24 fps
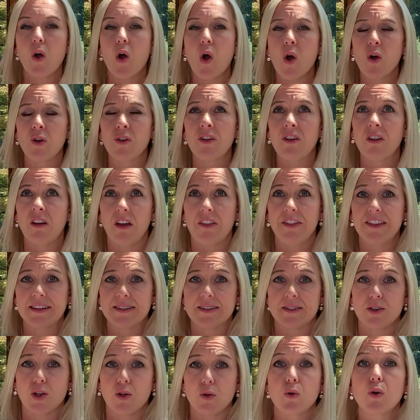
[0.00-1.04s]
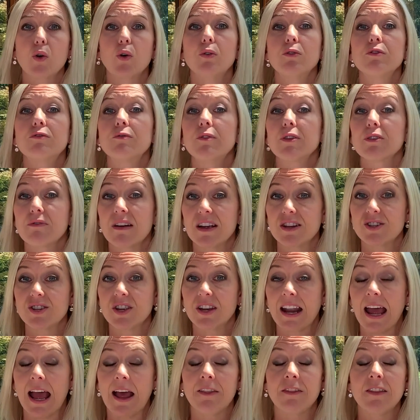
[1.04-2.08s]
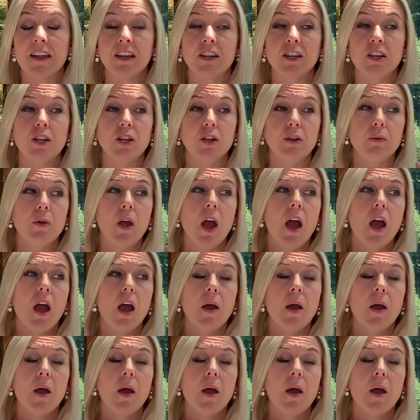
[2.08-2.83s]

on this so-called regression and then you